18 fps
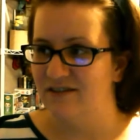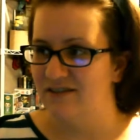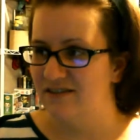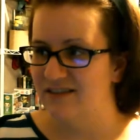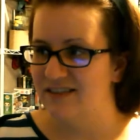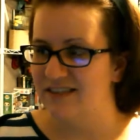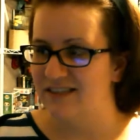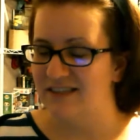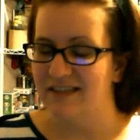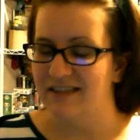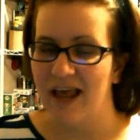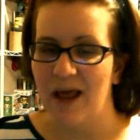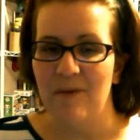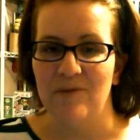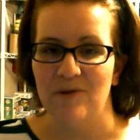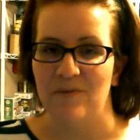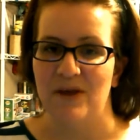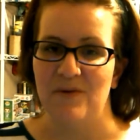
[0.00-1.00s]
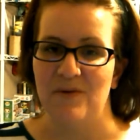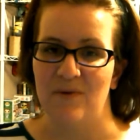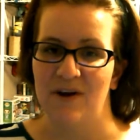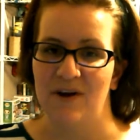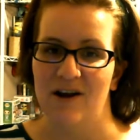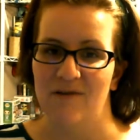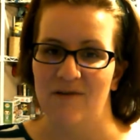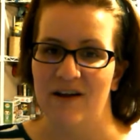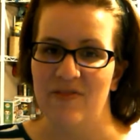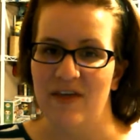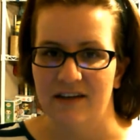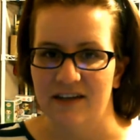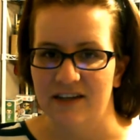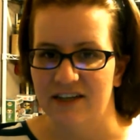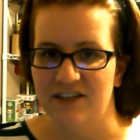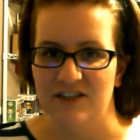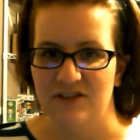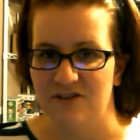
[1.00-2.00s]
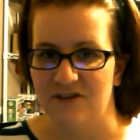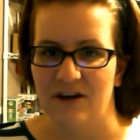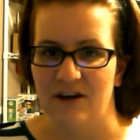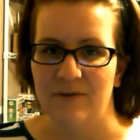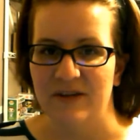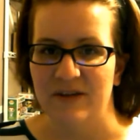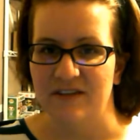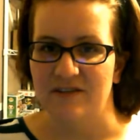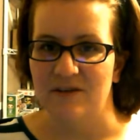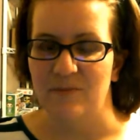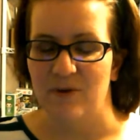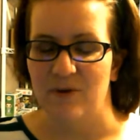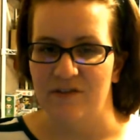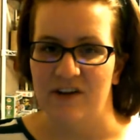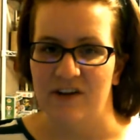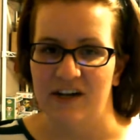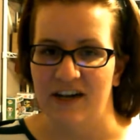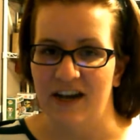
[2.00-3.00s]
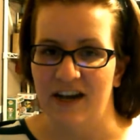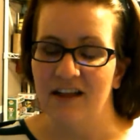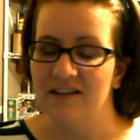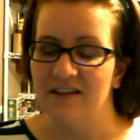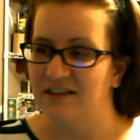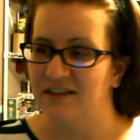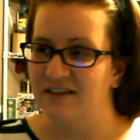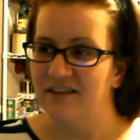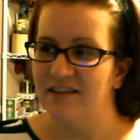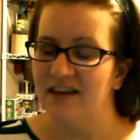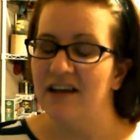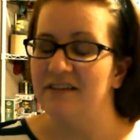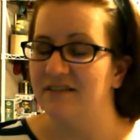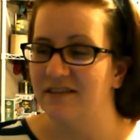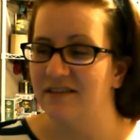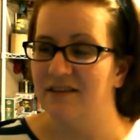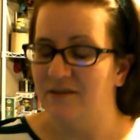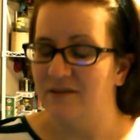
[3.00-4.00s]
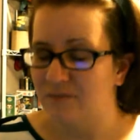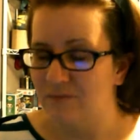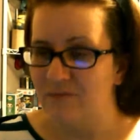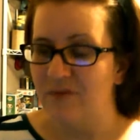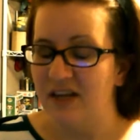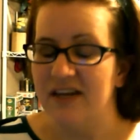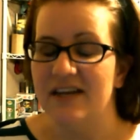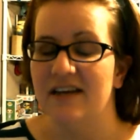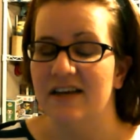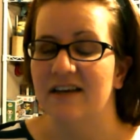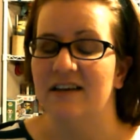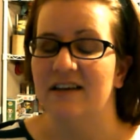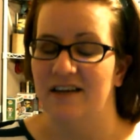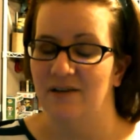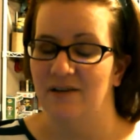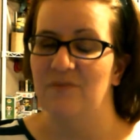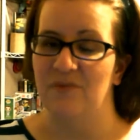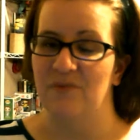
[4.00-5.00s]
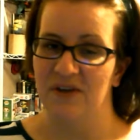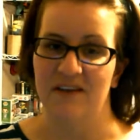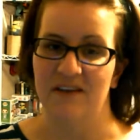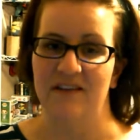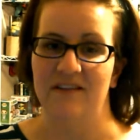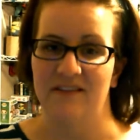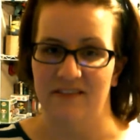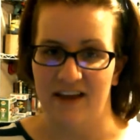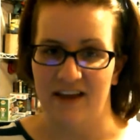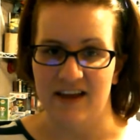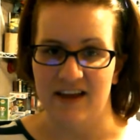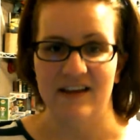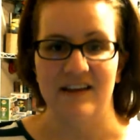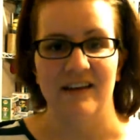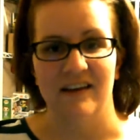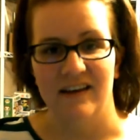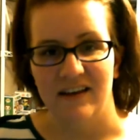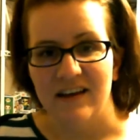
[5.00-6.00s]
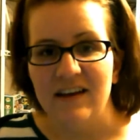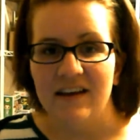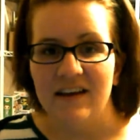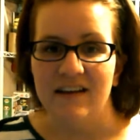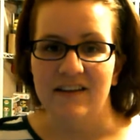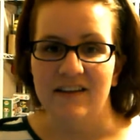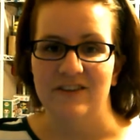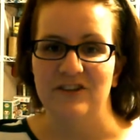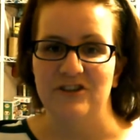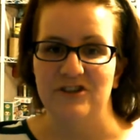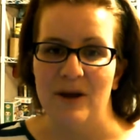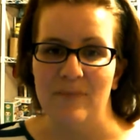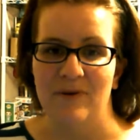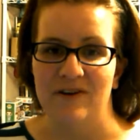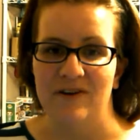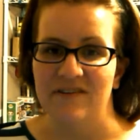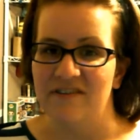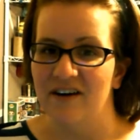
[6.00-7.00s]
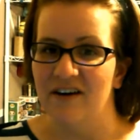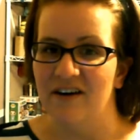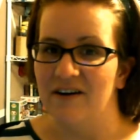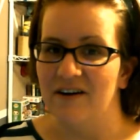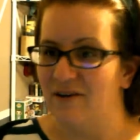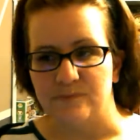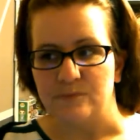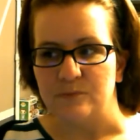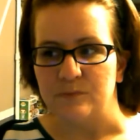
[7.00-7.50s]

slammed me when I read that. It just struck me as the perfect analogy that yes, the media can be like the shepherd dog